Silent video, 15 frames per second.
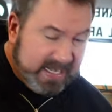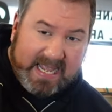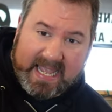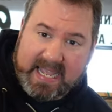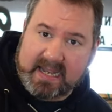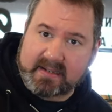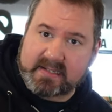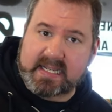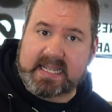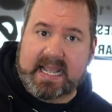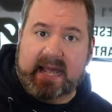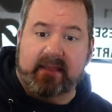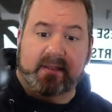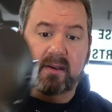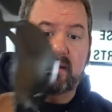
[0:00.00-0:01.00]
hit
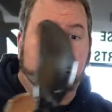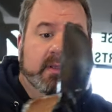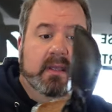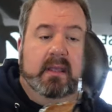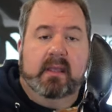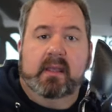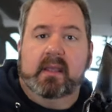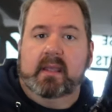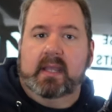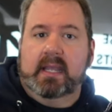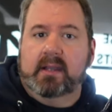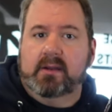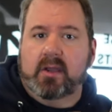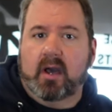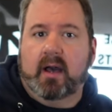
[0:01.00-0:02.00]
together
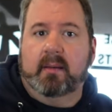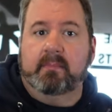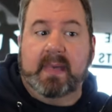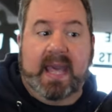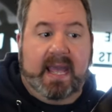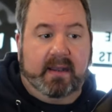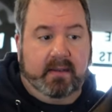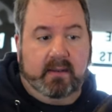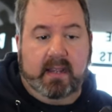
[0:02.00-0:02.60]
in combat?